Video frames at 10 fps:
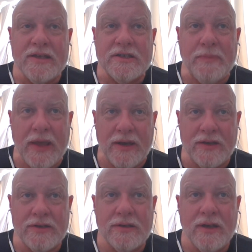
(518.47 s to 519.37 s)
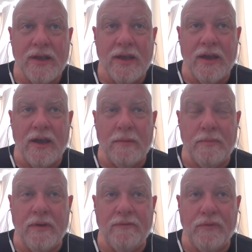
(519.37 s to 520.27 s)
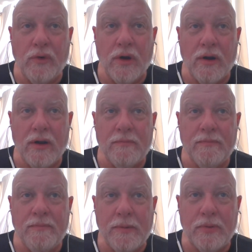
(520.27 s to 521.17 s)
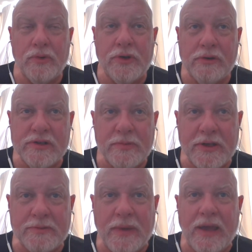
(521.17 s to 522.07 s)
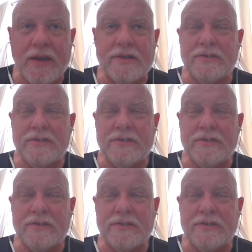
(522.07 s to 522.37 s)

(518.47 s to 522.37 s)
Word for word: Spanish uh, for people who don't speak Spanish.